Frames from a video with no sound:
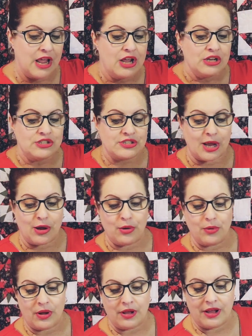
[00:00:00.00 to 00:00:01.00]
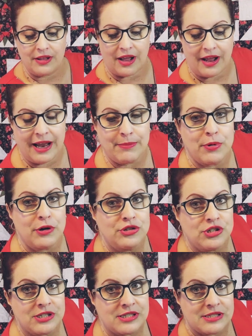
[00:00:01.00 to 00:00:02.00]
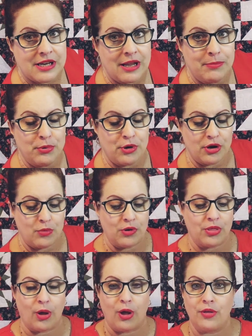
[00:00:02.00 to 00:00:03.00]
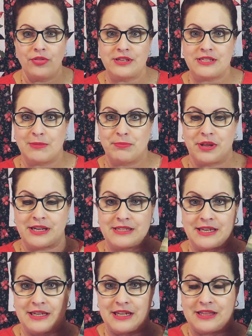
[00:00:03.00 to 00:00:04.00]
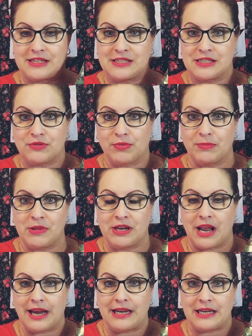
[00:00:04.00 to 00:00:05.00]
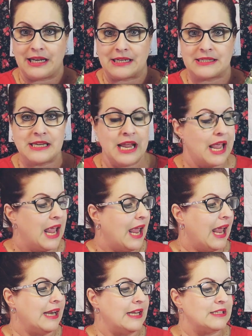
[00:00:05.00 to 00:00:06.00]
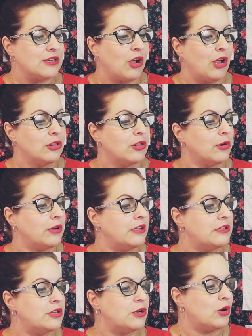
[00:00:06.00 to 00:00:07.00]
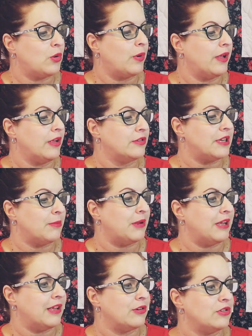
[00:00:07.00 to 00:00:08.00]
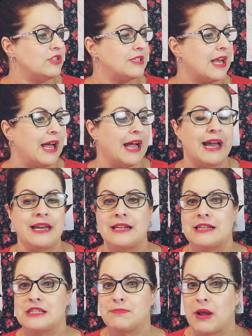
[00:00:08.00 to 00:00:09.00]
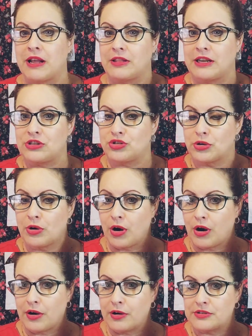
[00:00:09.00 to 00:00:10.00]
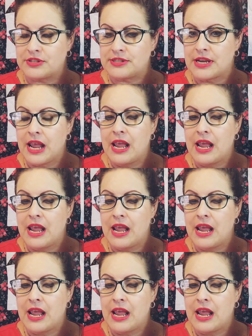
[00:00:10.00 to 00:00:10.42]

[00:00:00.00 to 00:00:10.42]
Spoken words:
So I purchased a book with all the templates in it. This is from the 90s, and it's called Learning to Quilt, A Beginner's Guide. It's by Leisure Arts.